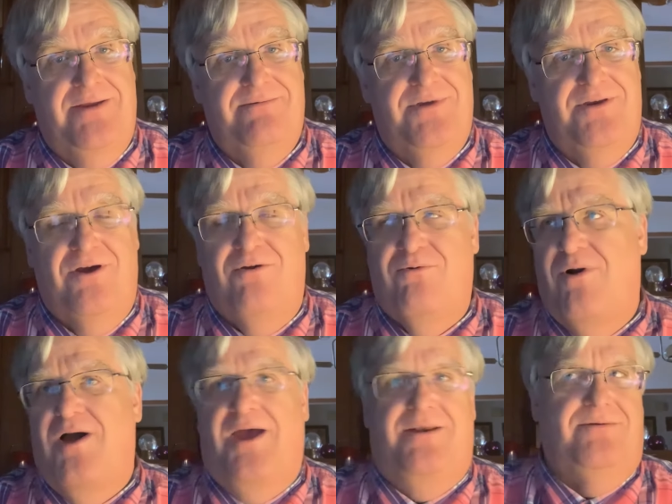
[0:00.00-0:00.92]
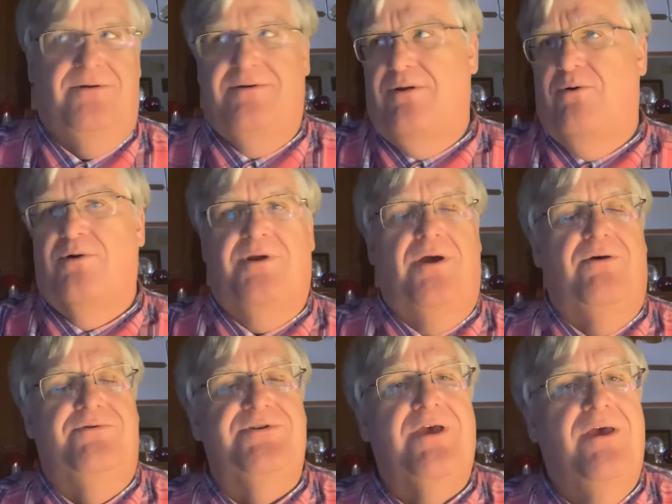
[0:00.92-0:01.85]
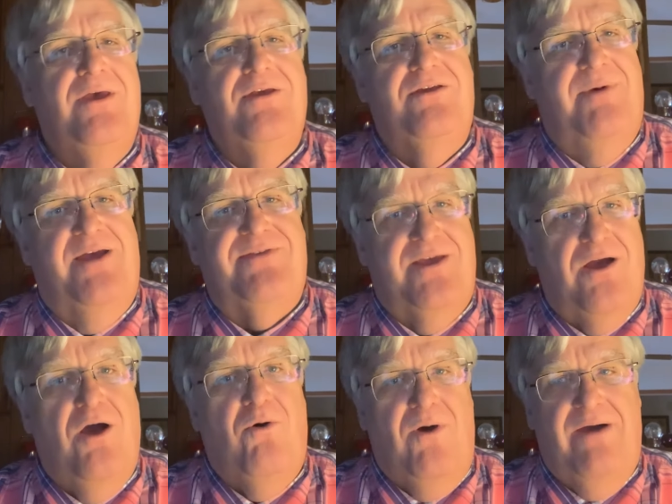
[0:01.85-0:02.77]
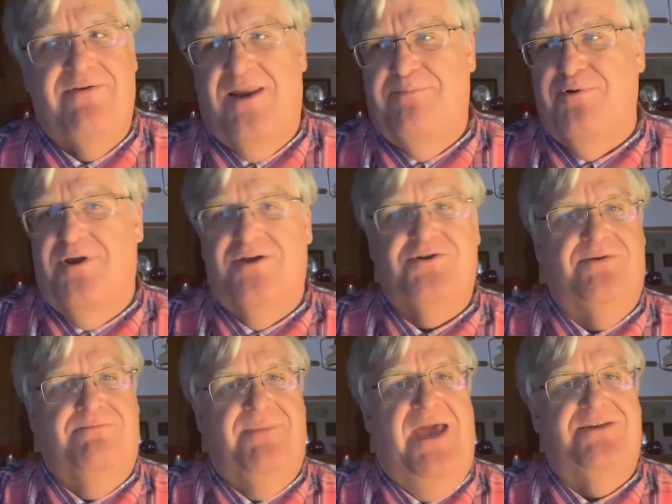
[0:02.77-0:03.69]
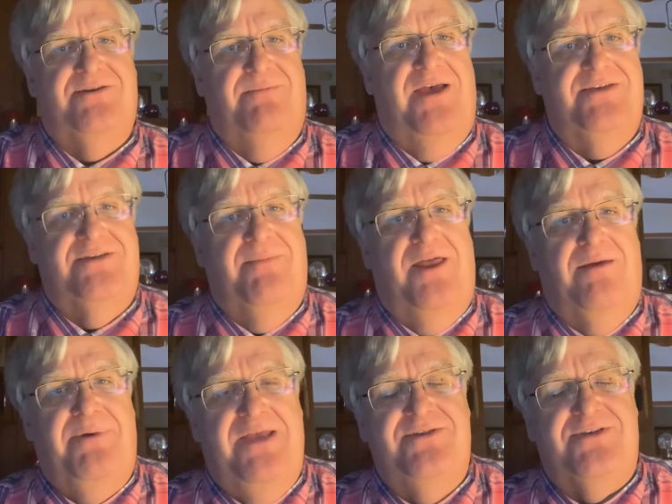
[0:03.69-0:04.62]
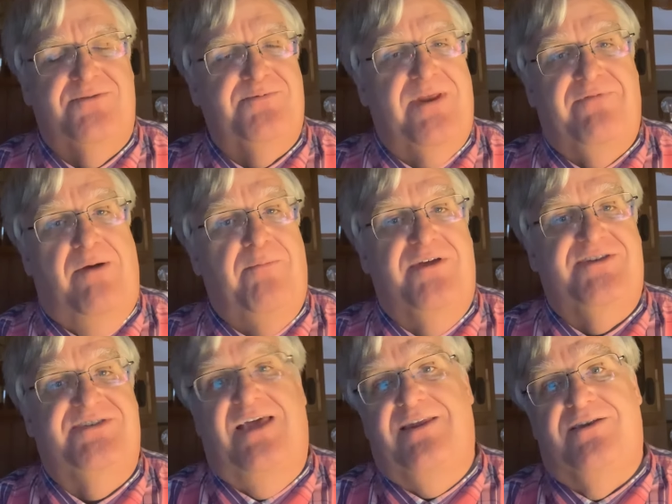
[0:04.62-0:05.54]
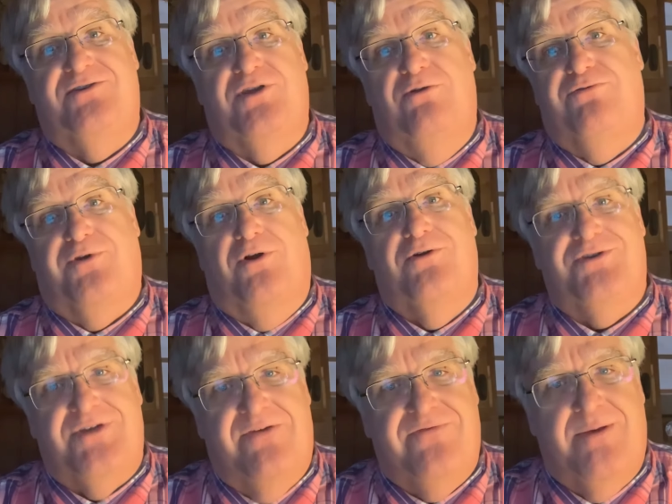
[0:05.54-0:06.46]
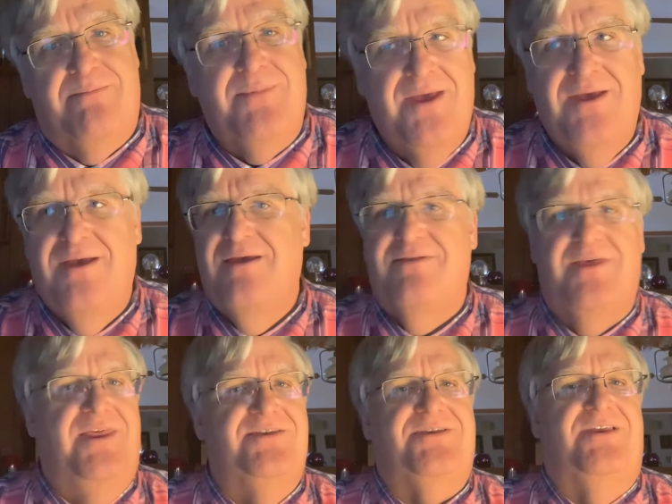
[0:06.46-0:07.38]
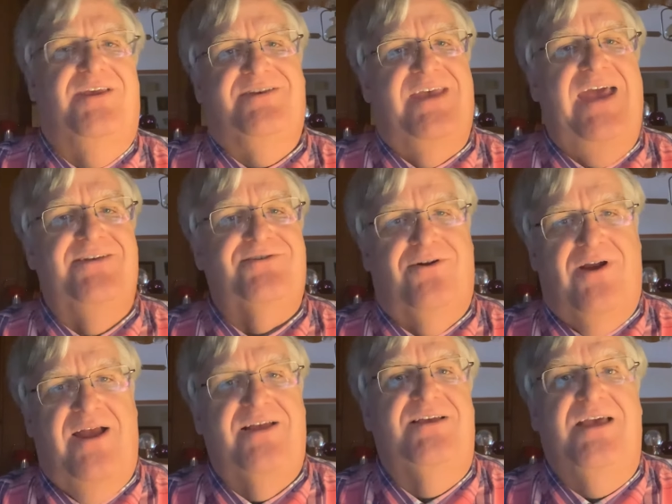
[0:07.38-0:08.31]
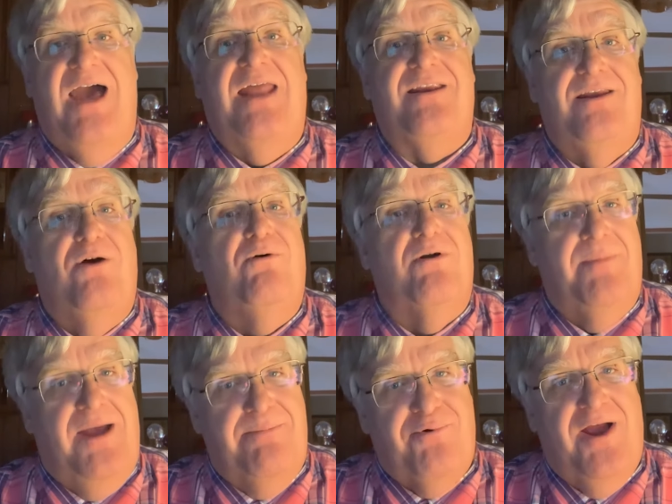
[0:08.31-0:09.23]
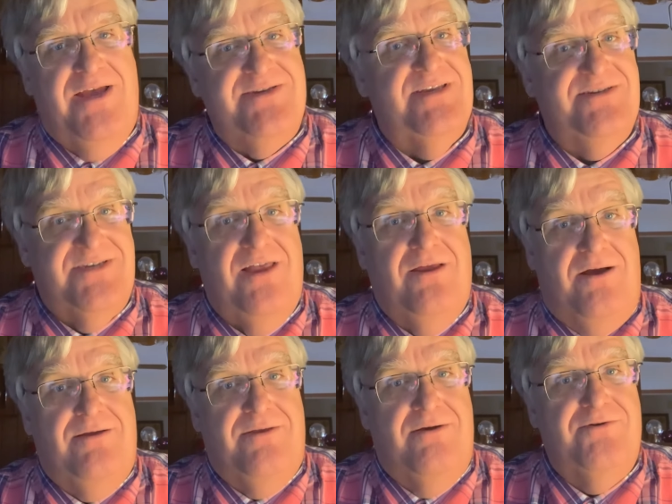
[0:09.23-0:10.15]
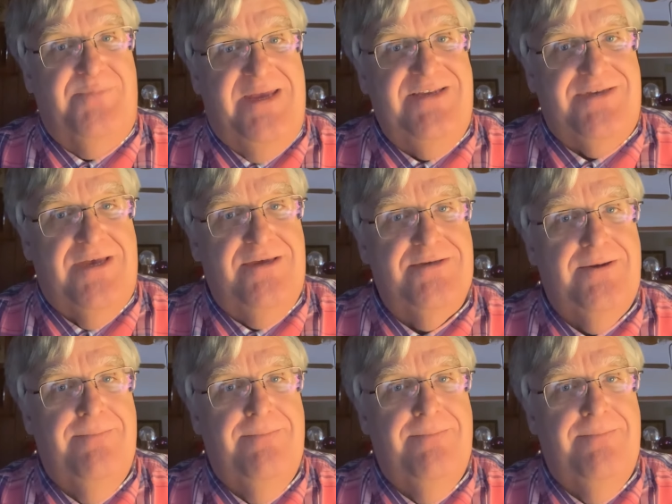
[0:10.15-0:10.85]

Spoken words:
You don't want, Lord knows, you might think, oh, I've got a production maximizing amount of pizzas, but if I'm only selling 2/3 of them, then it's a disaster. I got to lower my price and sell all those pizzas.